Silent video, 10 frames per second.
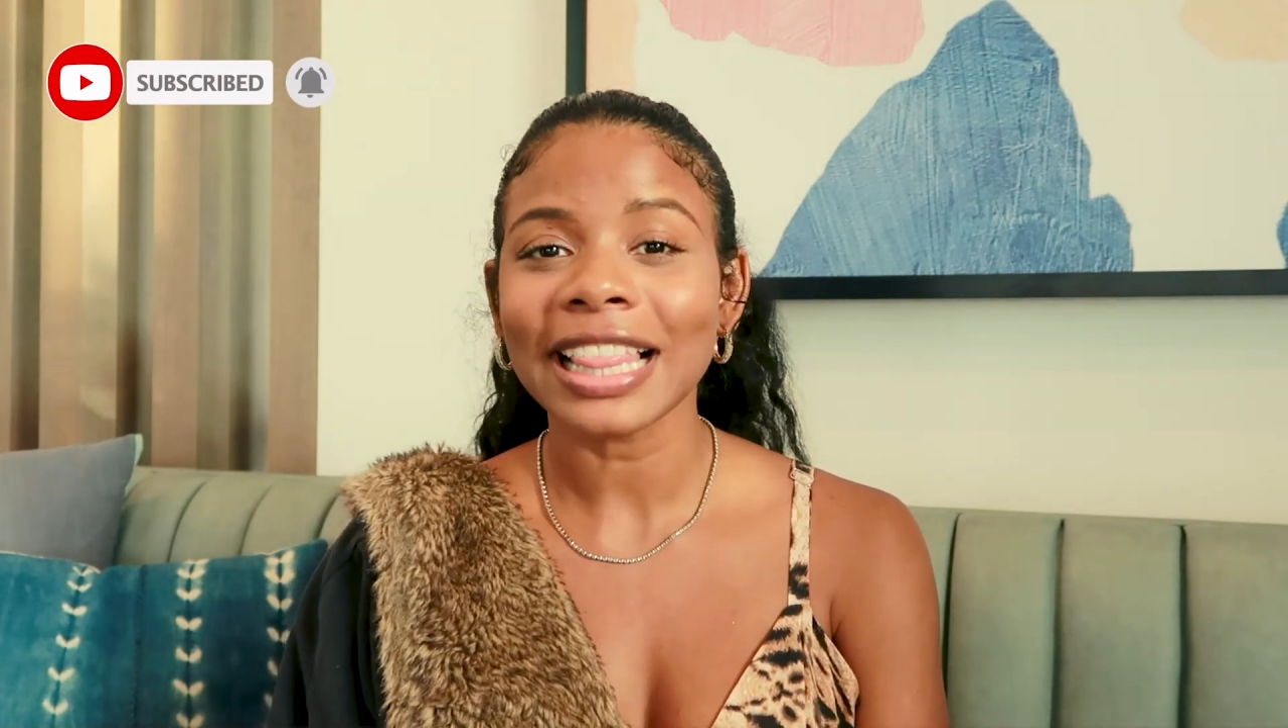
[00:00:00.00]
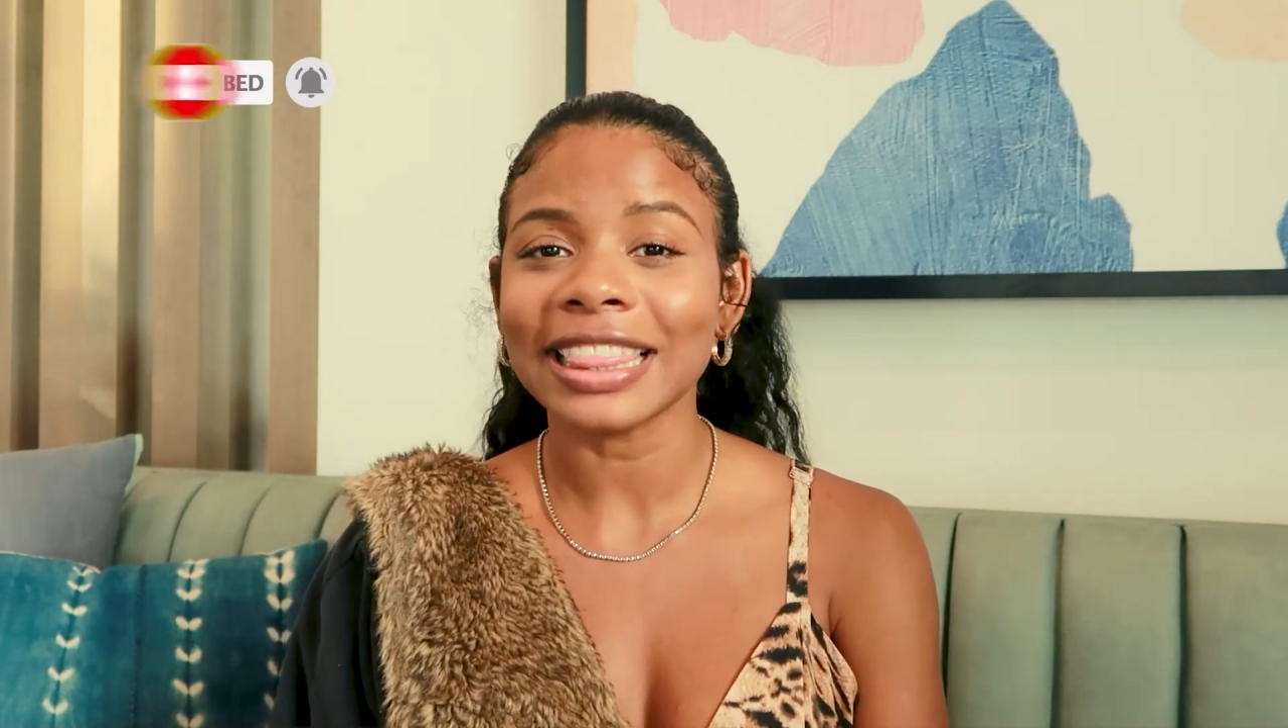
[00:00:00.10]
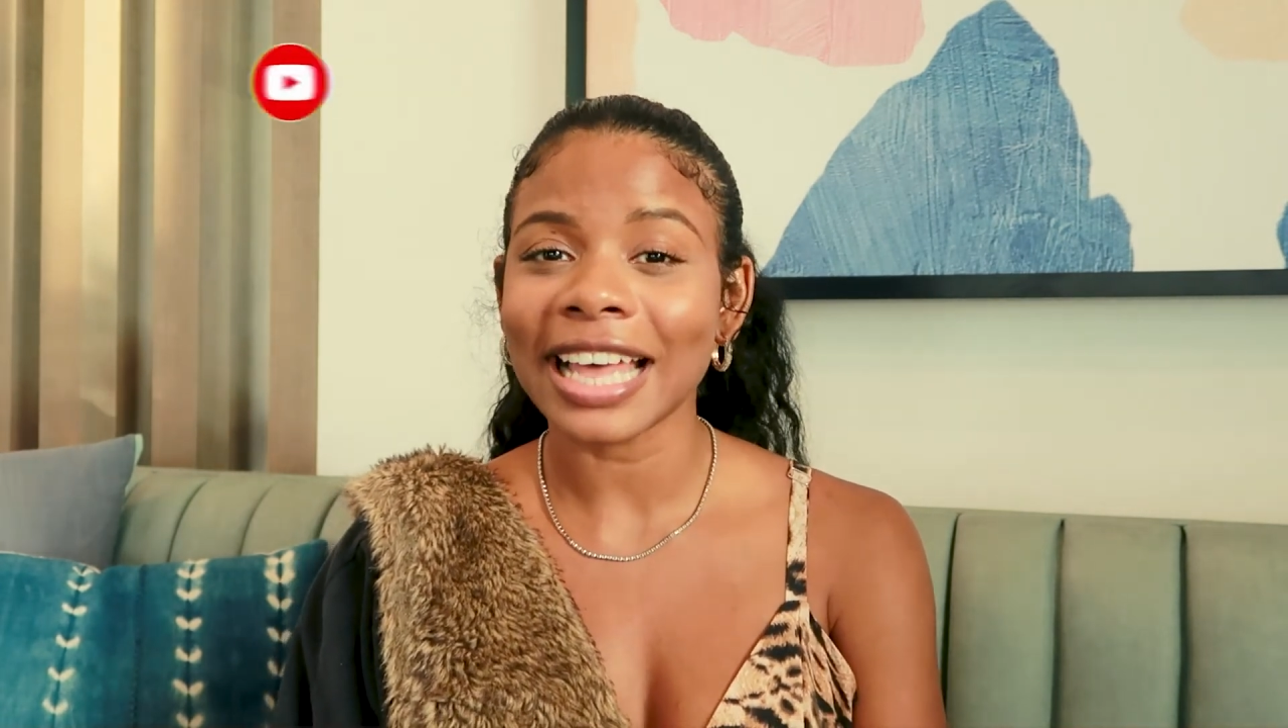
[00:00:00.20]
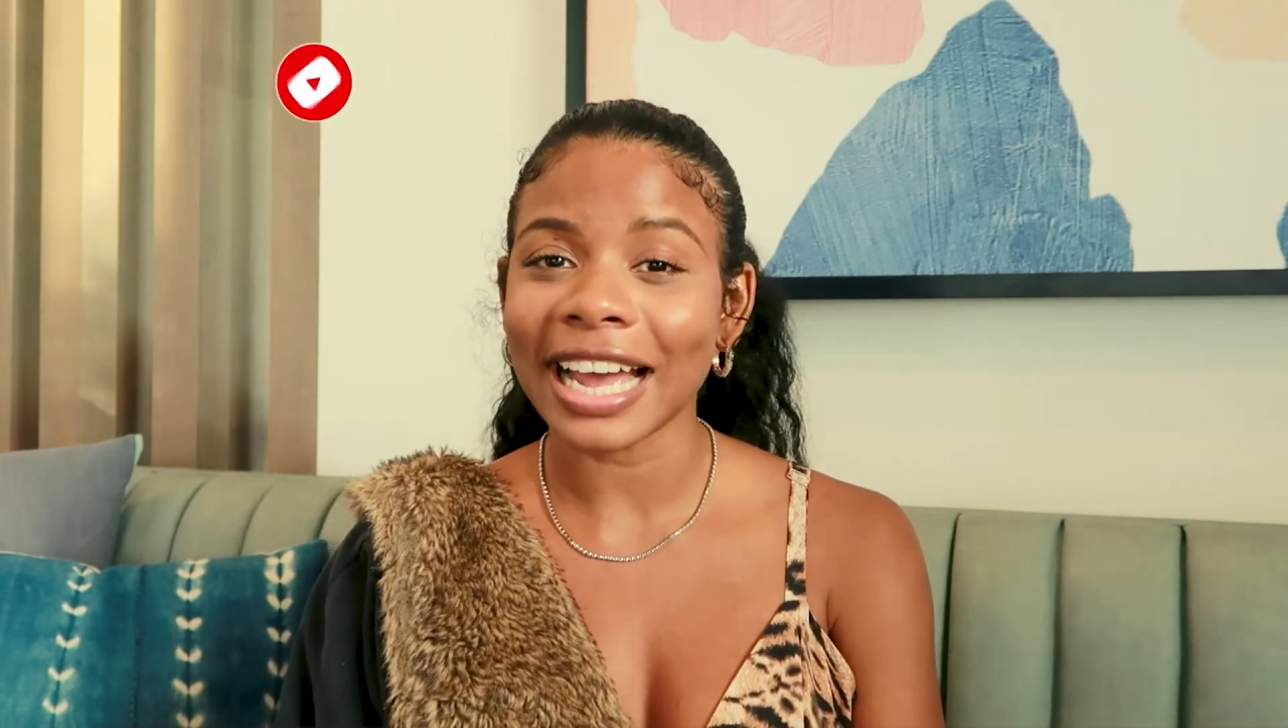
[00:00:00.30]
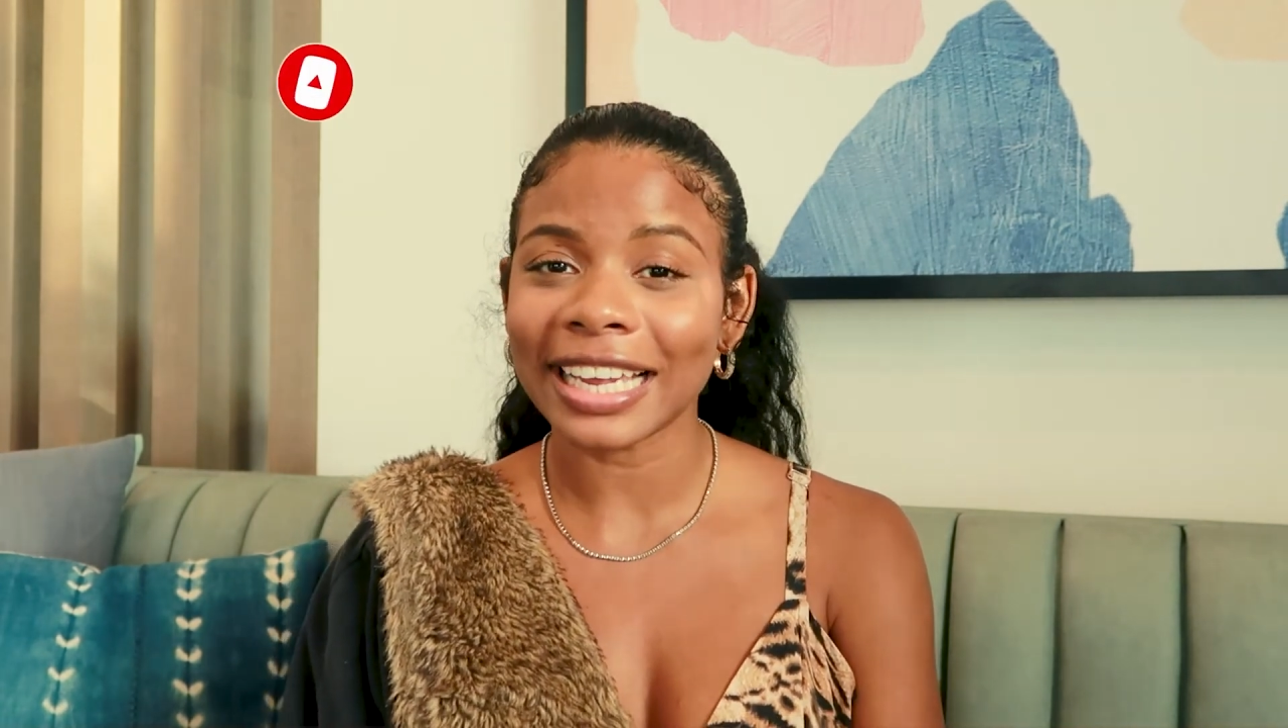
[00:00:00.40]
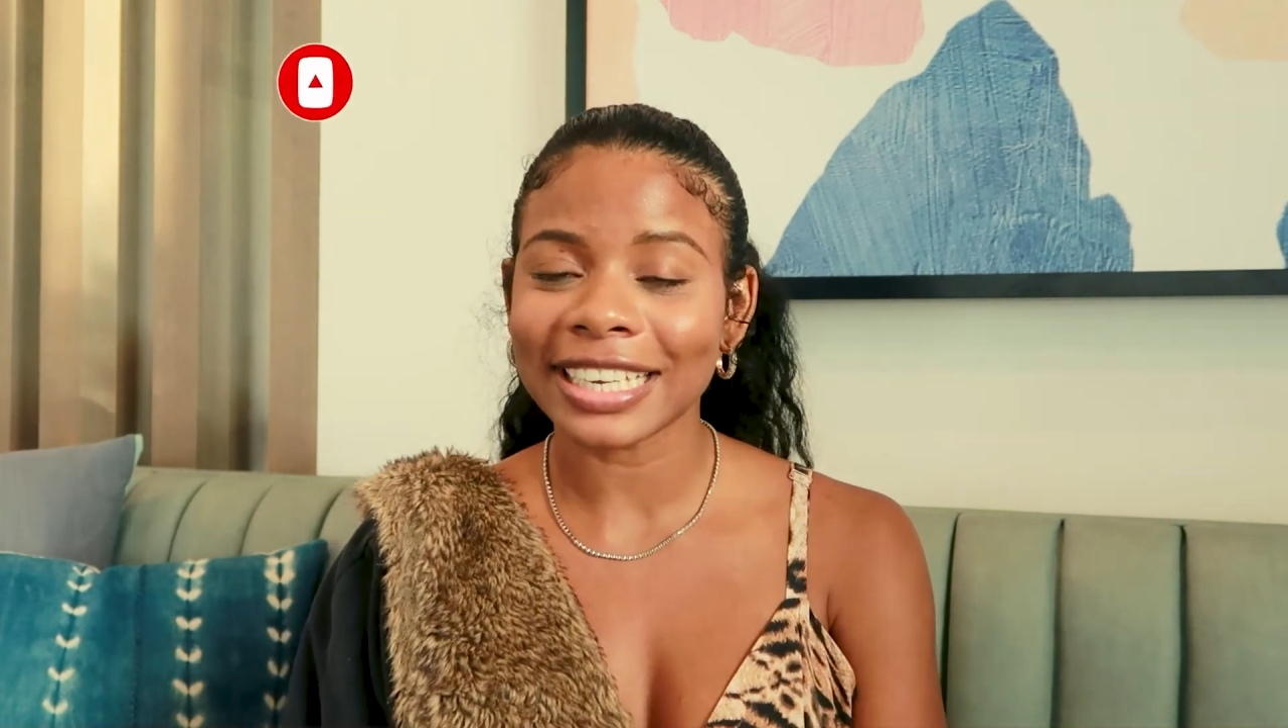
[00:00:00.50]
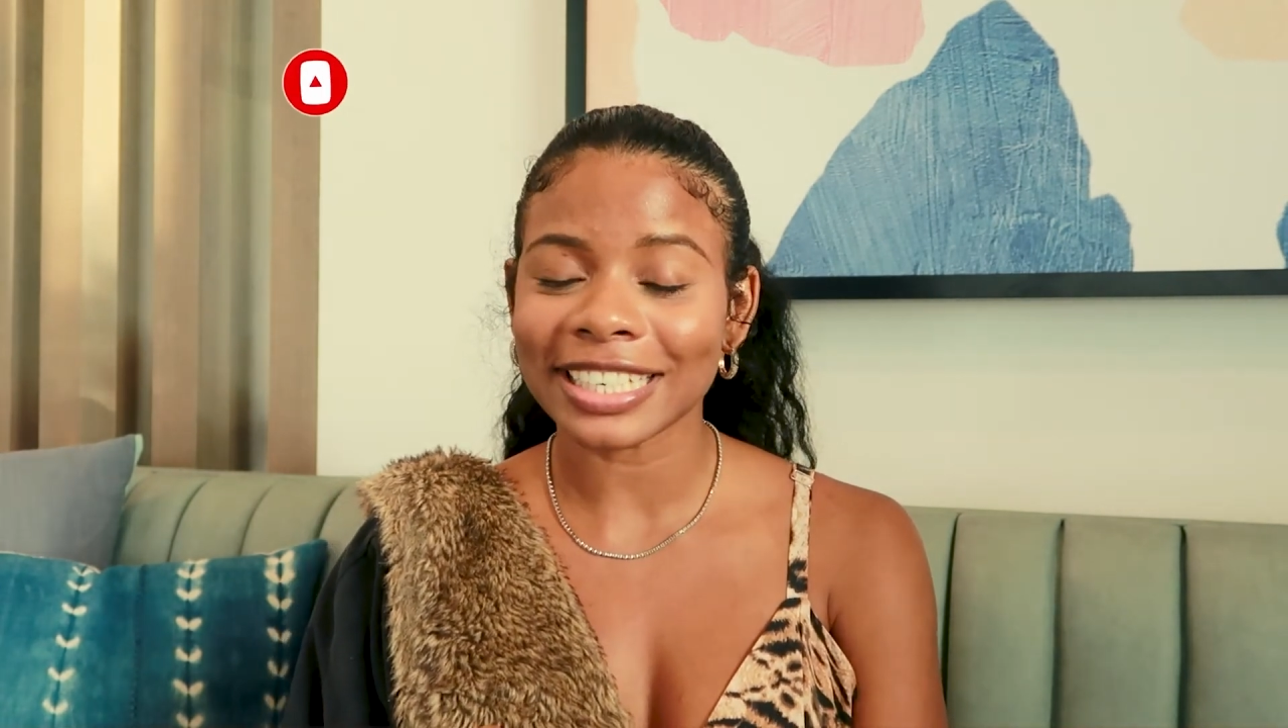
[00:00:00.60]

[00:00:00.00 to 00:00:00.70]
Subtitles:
like,